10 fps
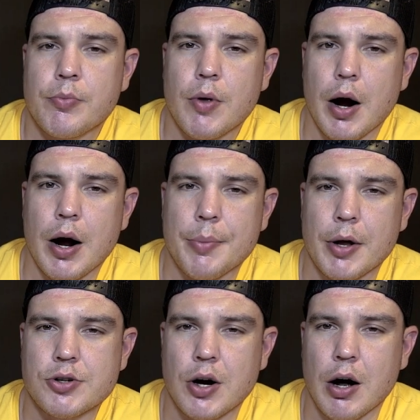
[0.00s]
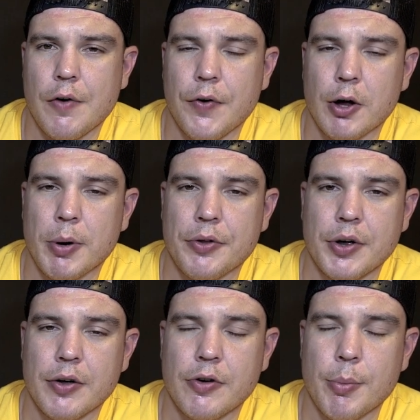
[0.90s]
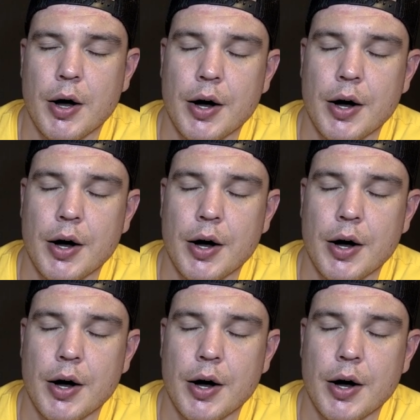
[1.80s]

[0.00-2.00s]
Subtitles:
All right, I'm not sure how I feel about these. I'm